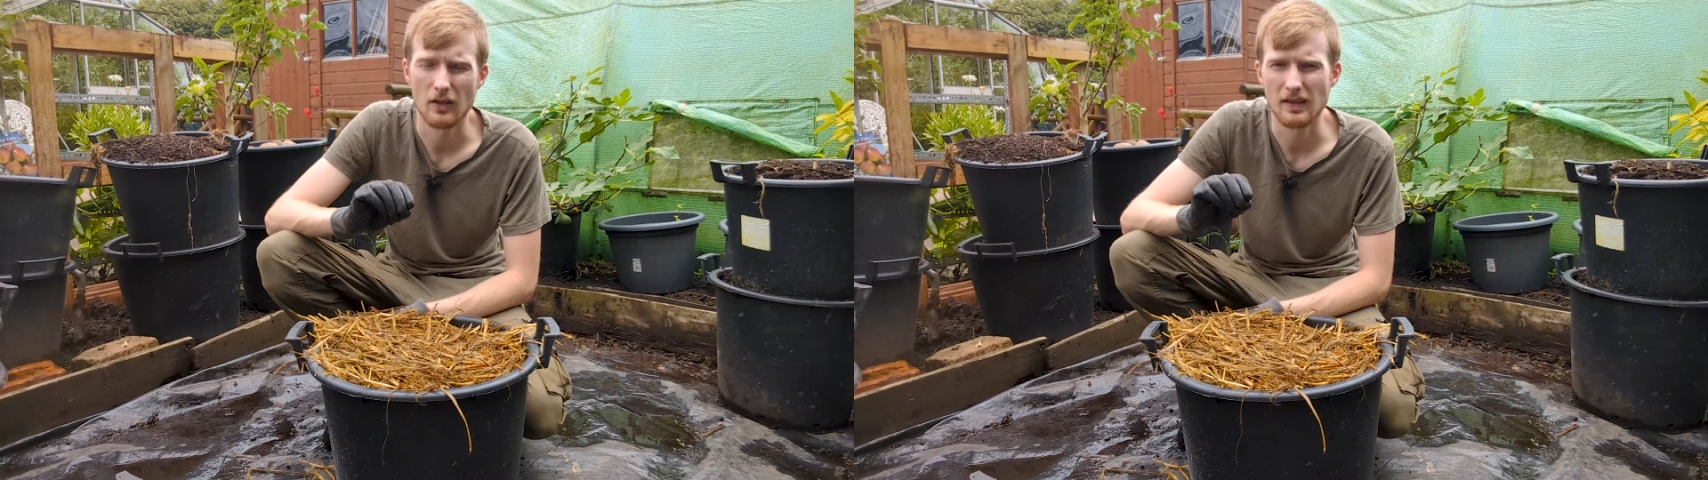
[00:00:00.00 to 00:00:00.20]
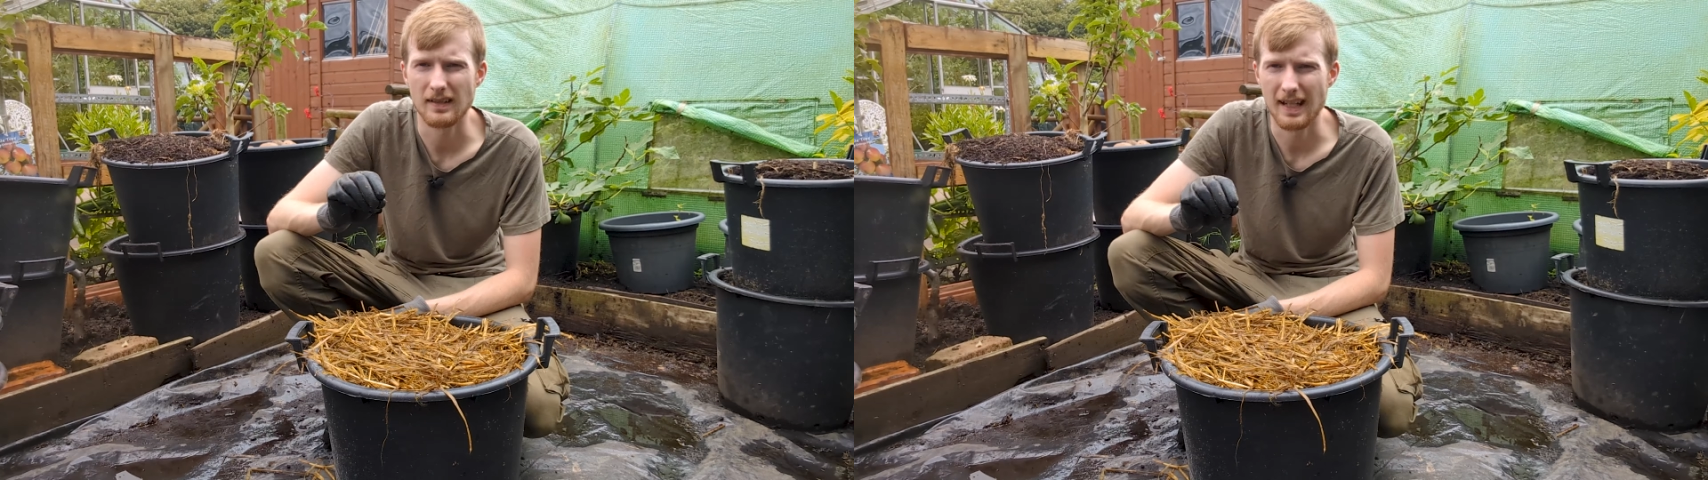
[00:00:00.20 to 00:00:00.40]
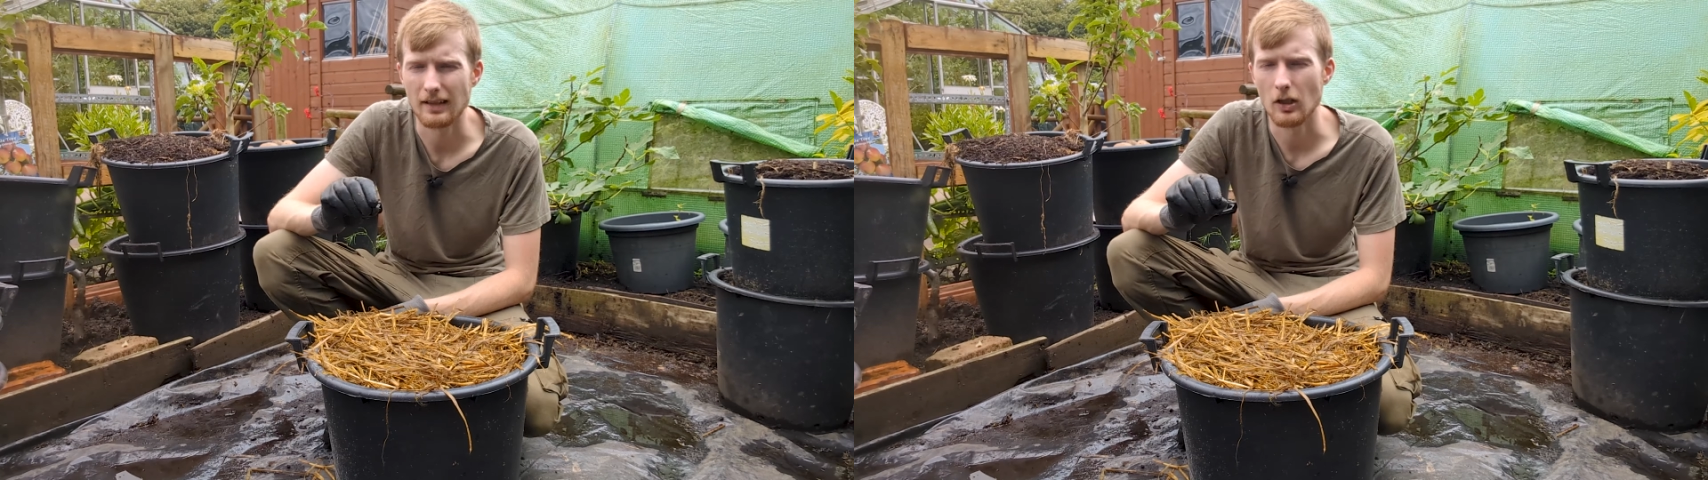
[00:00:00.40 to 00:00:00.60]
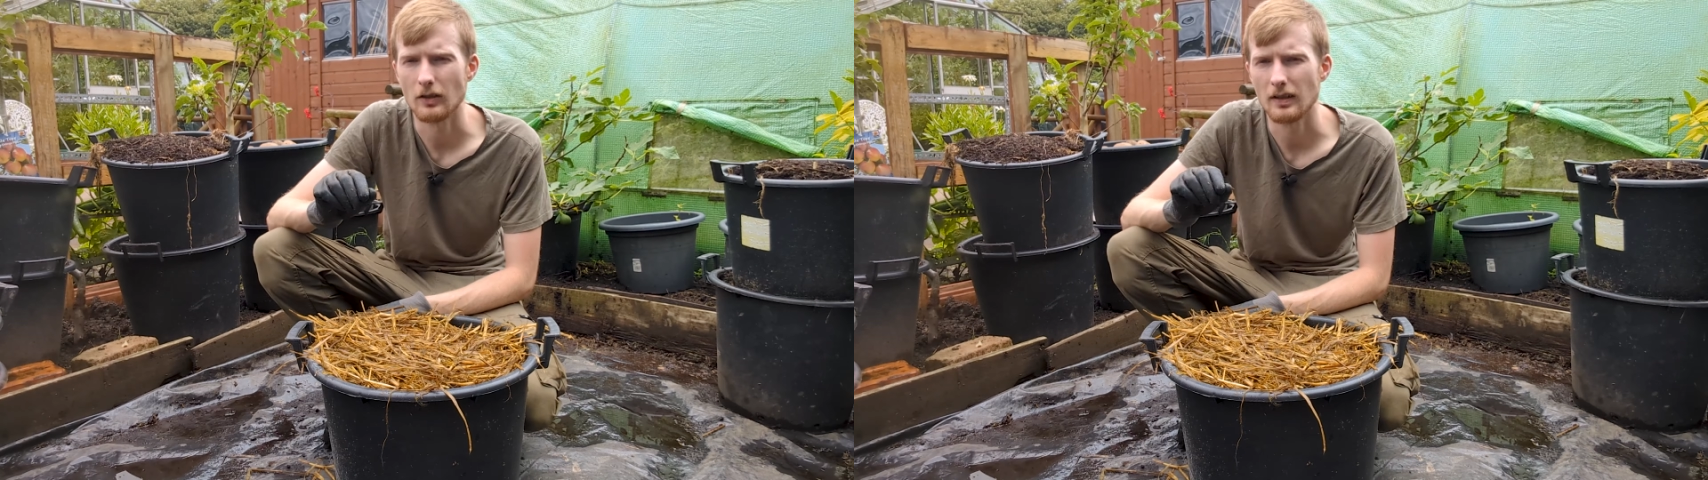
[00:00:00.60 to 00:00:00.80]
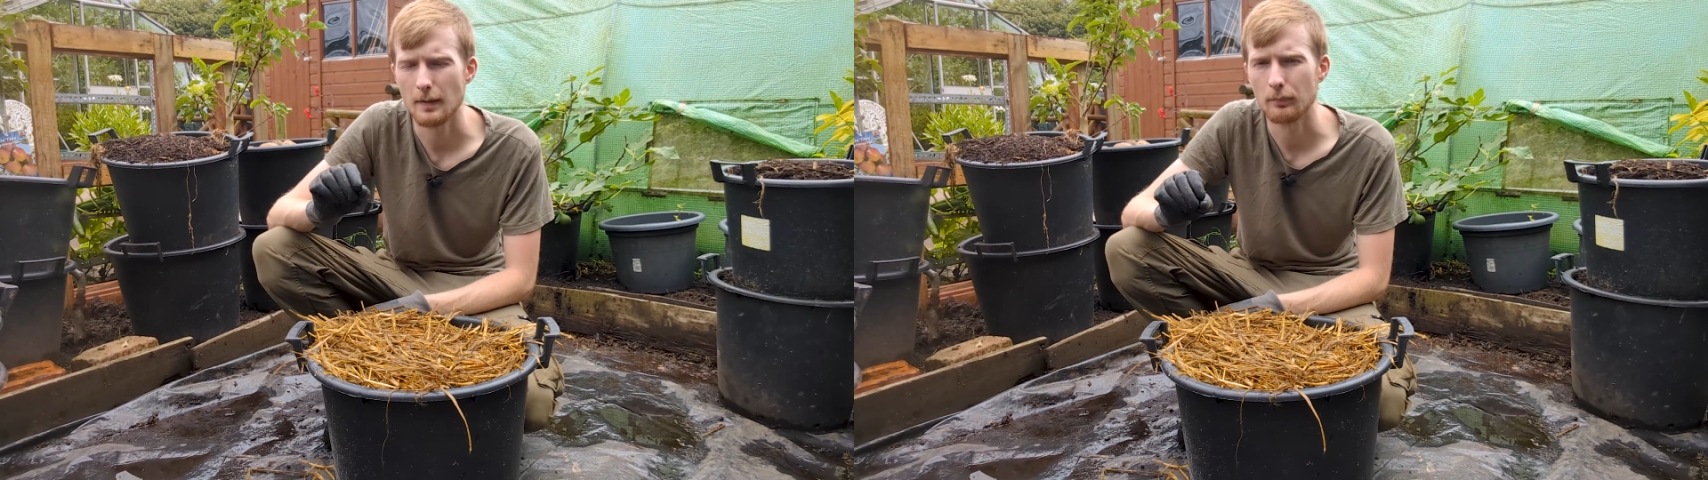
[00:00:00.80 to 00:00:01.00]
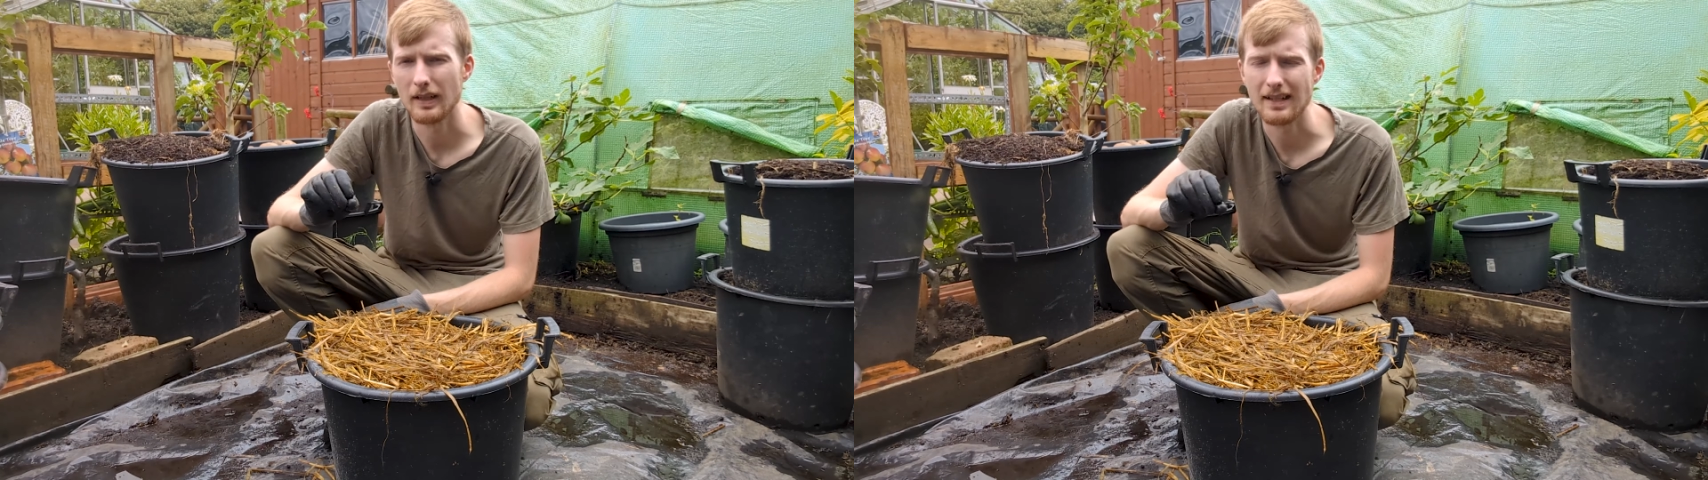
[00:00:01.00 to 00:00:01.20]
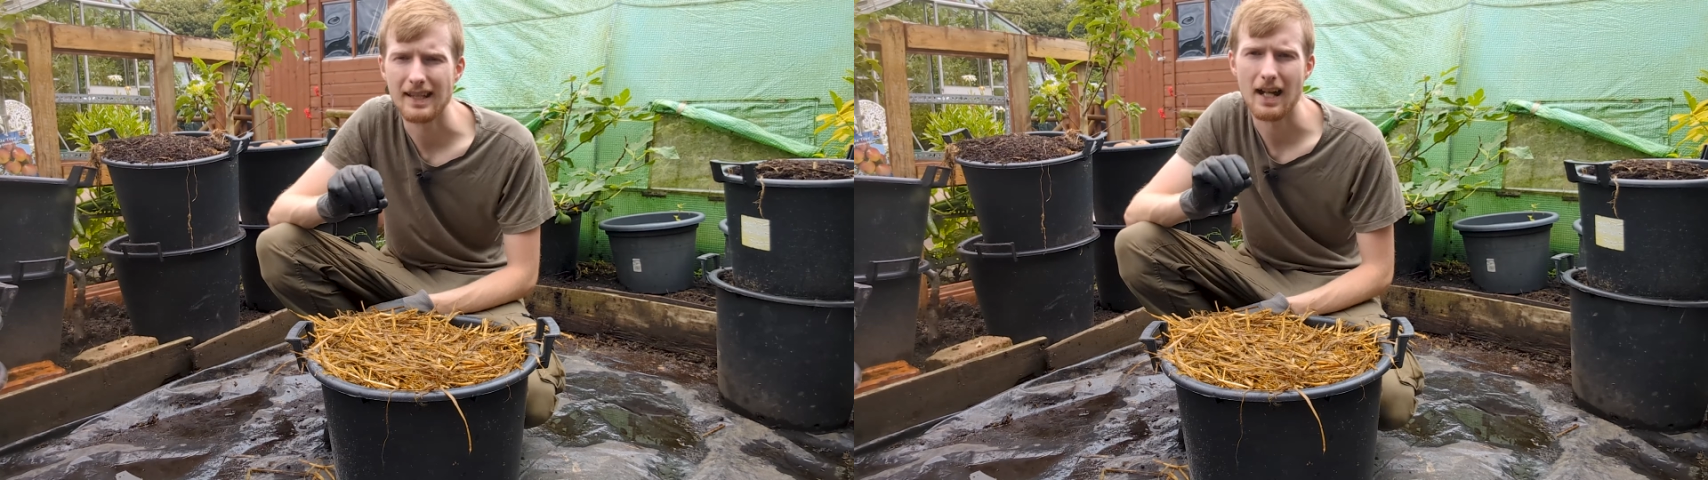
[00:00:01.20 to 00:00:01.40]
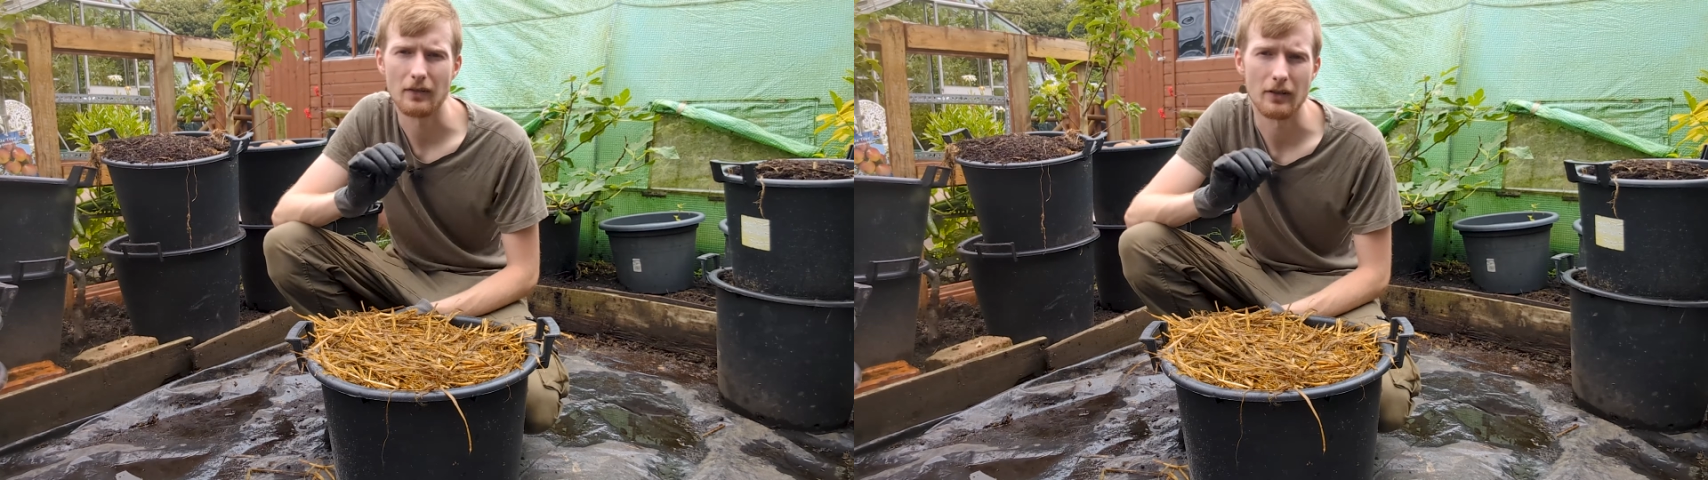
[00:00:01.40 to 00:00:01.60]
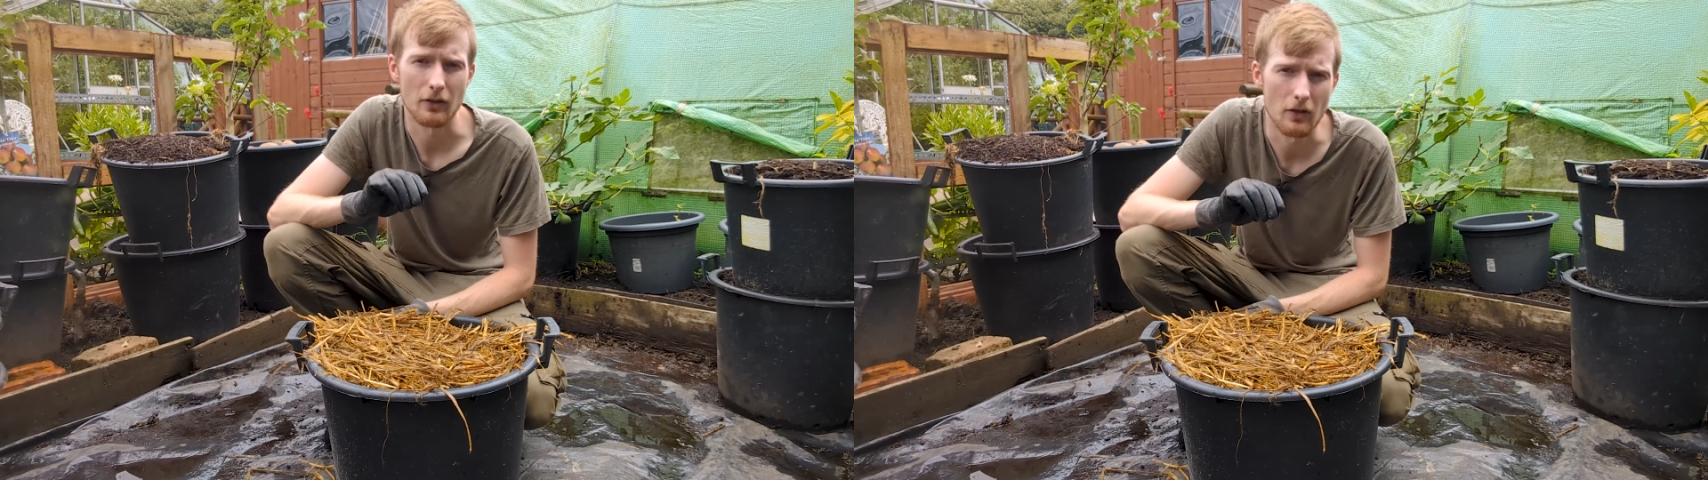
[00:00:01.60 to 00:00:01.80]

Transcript: are going to take longer to break down than